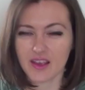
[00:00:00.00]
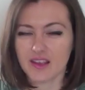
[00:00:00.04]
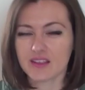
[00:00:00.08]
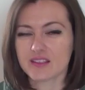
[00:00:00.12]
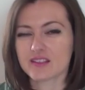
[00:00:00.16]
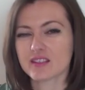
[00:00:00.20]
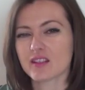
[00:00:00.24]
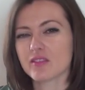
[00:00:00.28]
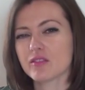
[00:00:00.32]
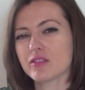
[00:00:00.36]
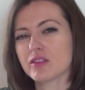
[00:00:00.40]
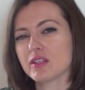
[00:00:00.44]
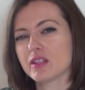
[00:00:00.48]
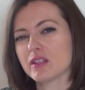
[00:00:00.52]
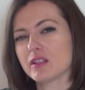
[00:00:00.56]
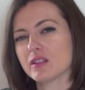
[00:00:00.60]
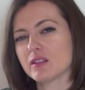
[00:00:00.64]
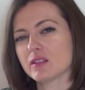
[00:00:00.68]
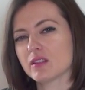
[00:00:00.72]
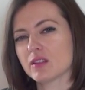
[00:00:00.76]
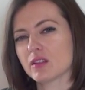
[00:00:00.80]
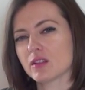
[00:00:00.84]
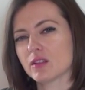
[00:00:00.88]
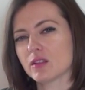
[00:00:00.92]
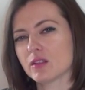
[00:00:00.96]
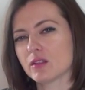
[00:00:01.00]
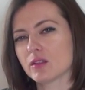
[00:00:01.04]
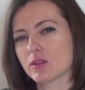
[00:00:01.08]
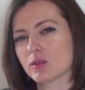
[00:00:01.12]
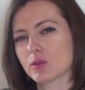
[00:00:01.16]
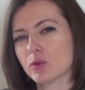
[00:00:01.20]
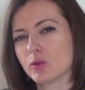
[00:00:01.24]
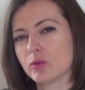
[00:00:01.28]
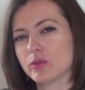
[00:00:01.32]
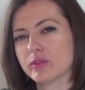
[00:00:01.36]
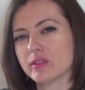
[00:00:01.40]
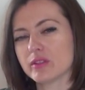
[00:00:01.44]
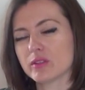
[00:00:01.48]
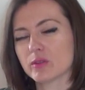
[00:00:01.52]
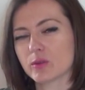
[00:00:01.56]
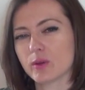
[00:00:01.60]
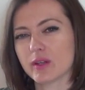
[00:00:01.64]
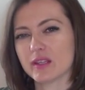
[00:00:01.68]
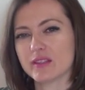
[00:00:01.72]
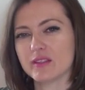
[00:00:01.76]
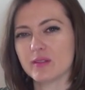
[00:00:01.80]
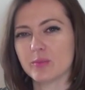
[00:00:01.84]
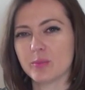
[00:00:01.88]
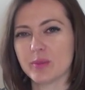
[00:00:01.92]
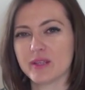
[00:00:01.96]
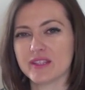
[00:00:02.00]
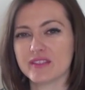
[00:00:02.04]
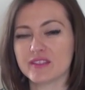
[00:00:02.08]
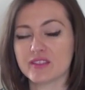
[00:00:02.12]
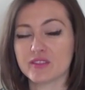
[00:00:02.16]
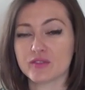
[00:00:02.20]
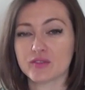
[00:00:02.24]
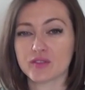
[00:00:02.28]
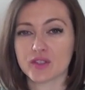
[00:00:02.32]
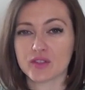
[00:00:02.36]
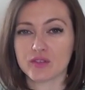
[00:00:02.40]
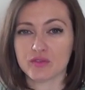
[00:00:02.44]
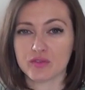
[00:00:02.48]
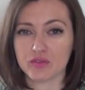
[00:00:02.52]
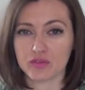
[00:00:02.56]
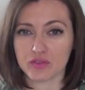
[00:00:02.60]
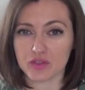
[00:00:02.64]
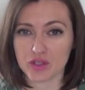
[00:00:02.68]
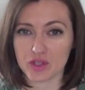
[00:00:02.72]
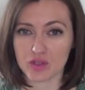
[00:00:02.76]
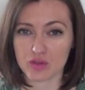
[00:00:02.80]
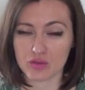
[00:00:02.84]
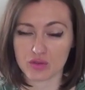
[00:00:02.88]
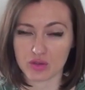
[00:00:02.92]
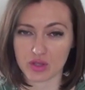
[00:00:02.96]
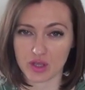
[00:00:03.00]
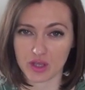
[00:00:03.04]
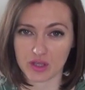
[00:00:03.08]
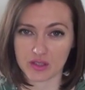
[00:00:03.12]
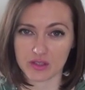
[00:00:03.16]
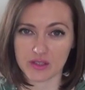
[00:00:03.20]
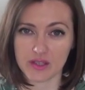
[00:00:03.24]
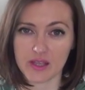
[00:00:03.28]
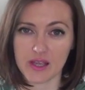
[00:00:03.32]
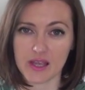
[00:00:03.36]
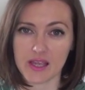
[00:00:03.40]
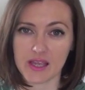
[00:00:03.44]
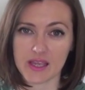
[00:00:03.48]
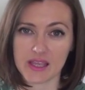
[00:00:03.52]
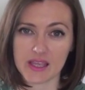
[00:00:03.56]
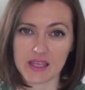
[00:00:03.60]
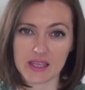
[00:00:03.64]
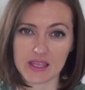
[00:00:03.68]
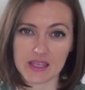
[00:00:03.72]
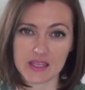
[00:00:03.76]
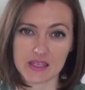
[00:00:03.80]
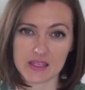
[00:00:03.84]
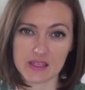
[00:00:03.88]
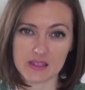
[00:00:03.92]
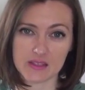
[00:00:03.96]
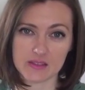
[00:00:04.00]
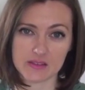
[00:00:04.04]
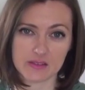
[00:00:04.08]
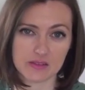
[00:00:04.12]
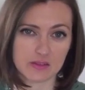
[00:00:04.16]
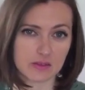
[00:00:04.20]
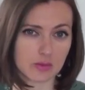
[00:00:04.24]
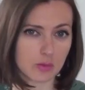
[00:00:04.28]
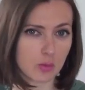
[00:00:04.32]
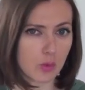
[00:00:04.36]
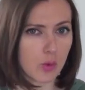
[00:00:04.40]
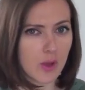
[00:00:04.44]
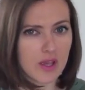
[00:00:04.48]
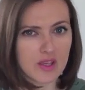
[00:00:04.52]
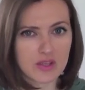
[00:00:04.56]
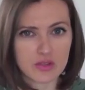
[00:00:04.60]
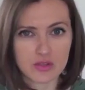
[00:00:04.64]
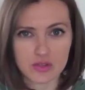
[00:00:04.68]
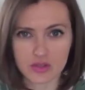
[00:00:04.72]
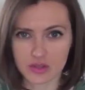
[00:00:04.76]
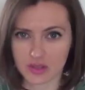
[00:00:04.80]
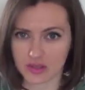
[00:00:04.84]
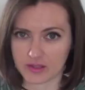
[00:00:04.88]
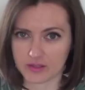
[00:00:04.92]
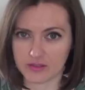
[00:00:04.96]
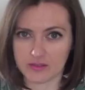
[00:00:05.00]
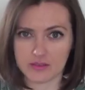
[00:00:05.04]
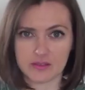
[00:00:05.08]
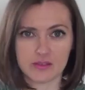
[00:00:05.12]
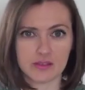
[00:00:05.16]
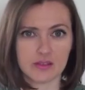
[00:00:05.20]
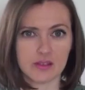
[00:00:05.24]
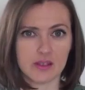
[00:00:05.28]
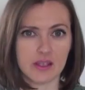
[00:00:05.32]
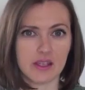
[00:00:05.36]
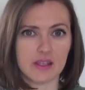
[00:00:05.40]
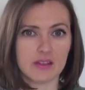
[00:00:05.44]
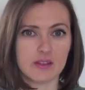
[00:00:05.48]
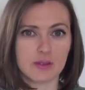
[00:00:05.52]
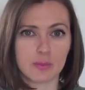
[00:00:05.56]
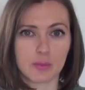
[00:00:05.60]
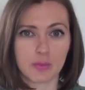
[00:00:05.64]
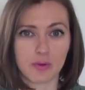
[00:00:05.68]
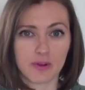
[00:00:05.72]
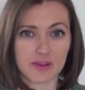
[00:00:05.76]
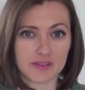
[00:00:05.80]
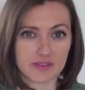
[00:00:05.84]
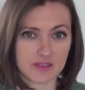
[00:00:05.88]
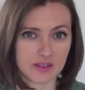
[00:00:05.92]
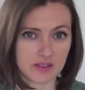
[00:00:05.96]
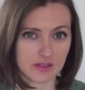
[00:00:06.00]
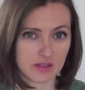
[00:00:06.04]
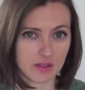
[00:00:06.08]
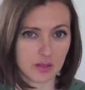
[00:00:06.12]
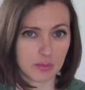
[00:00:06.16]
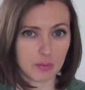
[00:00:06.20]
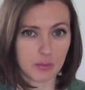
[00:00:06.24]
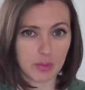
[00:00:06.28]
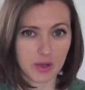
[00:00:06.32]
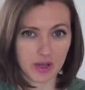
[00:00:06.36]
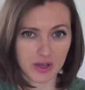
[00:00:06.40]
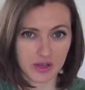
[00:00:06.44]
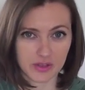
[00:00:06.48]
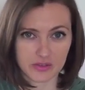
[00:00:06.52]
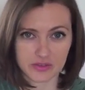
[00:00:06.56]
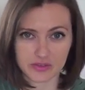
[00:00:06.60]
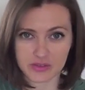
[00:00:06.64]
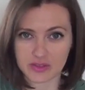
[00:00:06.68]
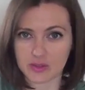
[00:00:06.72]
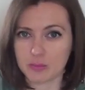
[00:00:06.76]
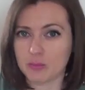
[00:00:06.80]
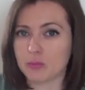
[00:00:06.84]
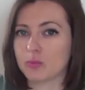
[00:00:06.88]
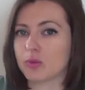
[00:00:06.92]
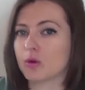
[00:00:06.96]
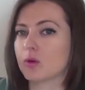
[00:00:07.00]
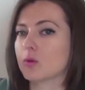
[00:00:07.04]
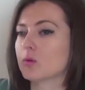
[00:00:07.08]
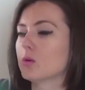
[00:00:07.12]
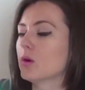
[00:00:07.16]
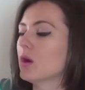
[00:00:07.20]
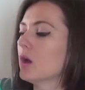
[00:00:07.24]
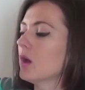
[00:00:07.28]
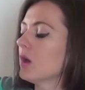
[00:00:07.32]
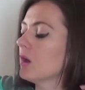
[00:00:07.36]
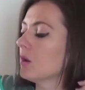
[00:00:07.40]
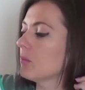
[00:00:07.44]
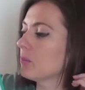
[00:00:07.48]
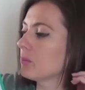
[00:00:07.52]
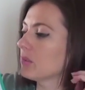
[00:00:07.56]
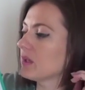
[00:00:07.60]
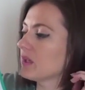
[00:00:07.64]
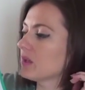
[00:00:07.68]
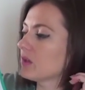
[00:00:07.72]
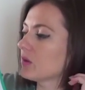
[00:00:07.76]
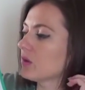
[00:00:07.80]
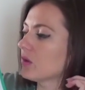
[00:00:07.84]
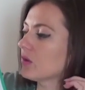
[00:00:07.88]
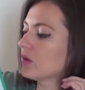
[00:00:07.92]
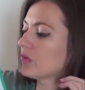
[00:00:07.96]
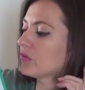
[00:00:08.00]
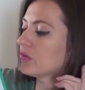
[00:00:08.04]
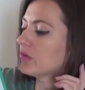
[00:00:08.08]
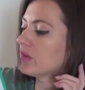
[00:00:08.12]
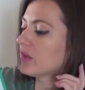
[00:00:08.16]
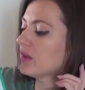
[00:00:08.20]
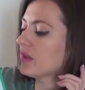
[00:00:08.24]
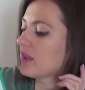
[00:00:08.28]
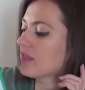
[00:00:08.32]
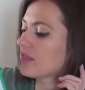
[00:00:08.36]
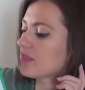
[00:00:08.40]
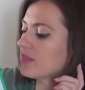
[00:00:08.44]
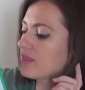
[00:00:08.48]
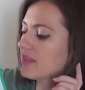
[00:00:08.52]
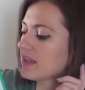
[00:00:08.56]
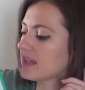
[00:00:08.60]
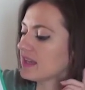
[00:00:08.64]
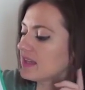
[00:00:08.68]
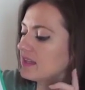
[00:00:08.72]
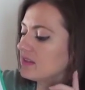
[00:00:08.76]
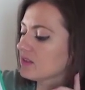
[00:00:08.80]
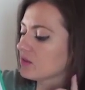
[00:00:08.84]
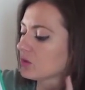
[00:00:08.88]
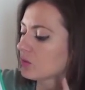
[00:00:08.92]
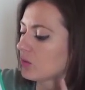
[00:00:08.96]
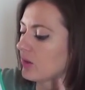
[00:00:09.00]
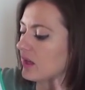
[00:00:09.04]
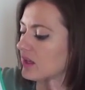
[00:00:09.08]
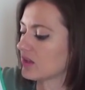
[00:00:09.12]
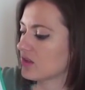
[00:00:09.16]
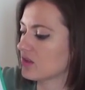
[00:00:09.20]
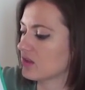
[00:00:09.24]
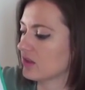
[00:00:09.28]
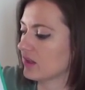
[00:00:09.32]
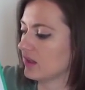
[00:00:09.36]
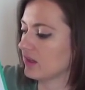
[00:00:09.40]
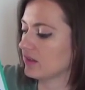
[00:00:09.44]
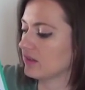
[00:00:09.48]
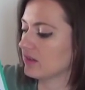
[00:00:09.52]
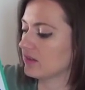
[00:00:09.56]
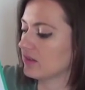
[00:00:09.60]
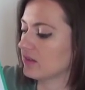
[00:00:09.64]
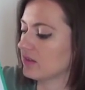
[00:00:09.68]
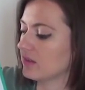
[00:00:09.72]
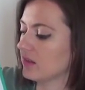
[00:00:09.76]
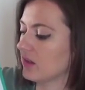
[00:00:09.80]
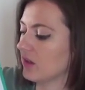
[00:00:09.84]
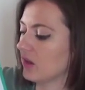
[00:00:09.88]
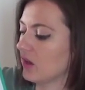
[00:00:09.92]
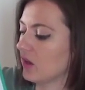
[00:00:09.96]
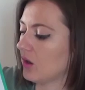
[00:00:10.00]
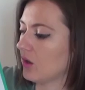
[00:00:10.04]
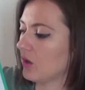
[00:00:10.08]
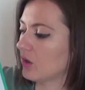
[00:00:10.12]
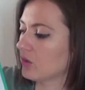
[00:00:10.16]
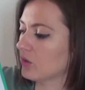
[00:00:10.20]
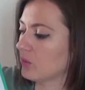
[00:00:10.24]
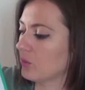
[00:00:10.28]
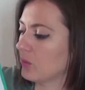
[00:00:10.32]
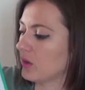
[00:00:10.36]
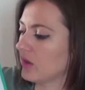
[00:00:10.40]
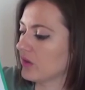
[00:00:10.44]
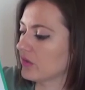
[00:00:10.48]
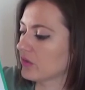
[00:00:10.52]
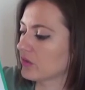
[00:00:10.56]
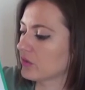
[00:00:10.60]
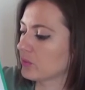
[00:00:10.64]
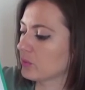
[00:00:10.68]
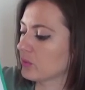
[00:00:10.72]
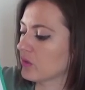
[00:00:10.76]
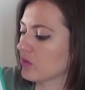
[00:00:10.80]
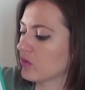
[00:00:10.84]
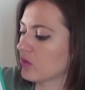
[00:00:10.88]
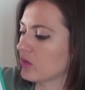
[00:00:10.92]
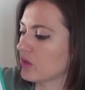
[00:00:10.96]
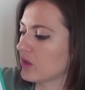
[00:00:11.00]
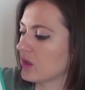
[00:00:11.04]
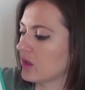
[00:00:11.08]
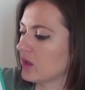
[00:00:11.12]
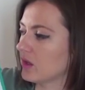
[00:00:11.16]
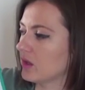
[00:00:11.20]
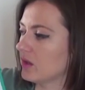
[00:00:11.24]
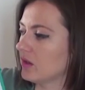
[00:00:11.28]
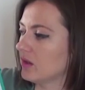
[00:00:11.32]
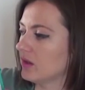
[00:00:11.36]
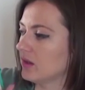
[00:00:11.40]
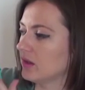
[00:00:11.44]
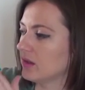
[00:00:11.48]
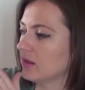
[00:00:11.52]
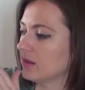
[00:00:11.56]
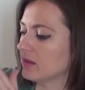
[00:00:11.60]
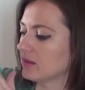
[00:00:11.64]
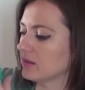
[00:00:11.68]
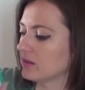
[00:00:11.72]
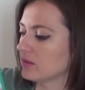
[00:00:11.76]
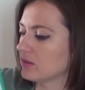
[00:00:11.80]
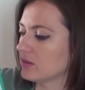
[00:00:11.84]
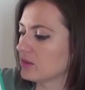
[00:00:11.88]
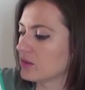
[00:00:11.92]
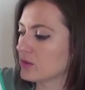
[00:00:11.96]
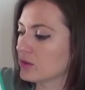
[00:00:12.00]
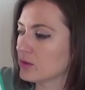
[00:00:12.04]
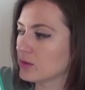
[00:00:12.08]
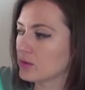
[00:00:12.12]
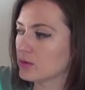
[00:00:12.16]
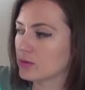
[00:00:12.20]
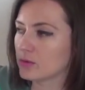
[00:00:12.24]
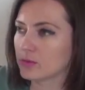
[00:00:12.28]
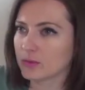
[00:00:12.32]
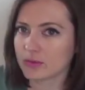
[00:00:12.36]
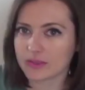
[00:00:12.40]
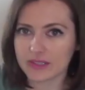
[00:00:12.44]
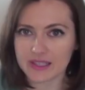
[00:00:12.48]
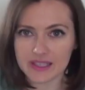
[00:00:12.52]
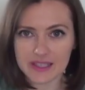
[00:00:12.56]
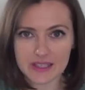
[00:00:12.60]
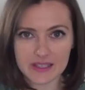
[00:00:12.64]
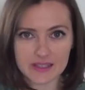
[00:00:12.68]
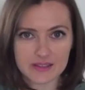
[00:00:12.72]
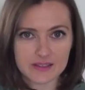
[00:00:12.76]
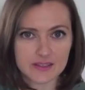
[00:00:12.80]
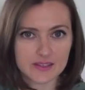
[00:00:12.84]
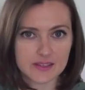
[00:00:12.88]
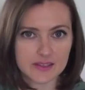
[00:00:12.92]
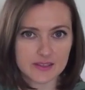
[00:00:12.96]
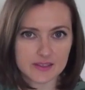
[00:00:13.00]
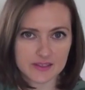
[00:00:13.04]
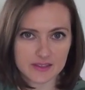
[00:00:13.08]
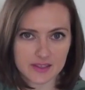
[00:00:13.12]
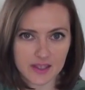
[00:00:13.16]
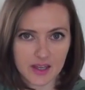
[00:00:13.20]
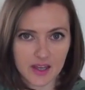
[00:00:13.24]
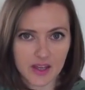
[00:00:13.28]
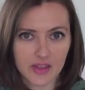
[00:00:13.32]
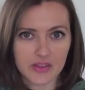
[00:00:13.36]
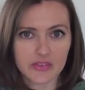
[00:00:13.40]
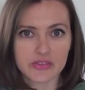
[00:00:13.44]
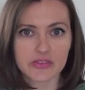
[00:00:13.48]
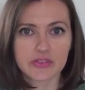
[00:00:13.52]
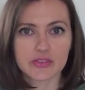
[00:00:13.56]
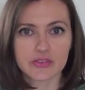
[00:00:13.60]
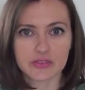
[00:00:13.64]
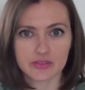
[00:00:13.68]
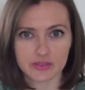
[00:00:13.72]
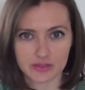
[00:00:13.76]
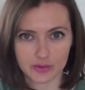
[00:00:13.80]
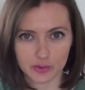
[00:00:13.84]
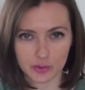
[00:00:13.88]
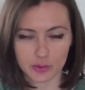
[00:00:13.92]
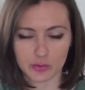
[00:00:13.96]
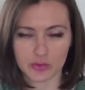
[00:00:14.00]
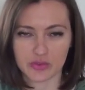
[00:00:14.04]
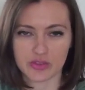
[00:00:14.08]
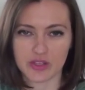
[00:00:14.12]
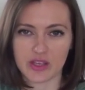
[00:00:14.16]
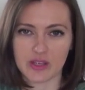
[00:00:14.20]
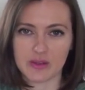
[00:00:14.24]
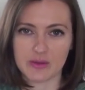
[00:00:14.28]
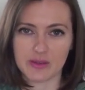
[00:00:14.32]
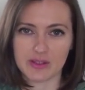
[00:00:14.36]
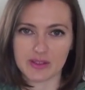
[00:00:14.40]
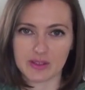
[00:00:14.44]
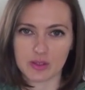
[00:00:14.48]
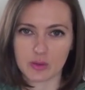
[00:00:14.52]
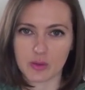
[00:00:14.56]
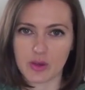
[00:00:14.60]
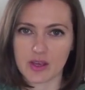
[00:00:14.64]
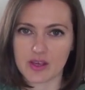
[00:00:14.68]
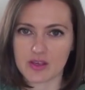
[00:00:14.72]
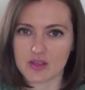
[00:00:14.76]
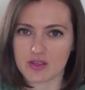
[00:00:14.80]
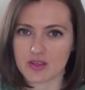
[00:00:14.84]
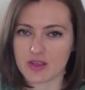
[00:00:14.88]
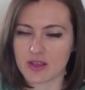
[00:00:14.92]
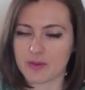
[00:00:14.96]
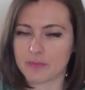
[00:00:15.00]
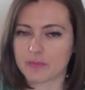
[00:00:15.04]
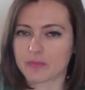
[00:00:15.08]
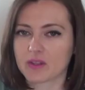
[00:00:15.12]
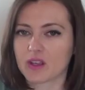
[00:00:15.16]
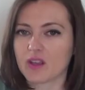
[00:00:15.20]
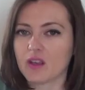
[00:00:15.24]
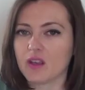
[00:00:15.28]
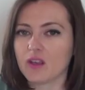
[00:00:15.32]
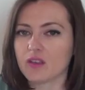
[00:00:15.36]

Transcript: Something that causes quite a bit of confusion is questions in the present and past simple, because these questions are the ones with the do, did, does also in the question.